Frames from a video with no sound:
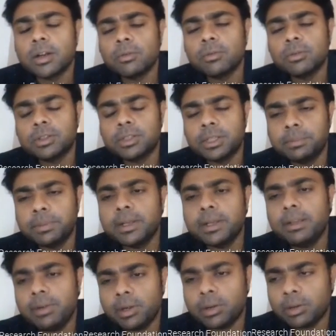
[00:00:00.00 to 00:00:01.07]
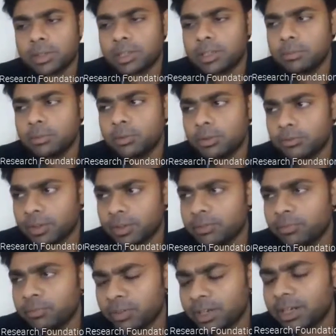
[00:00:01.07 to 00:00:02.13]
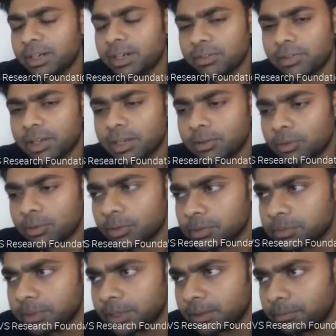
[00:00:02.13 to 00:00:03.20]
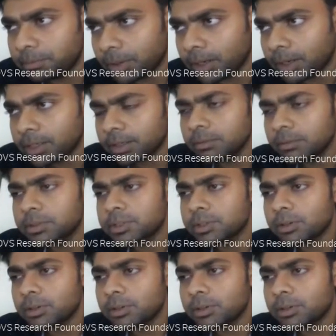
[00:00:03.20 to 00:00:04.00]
Now, typically we're talking about 5.5 lakh crores being parked,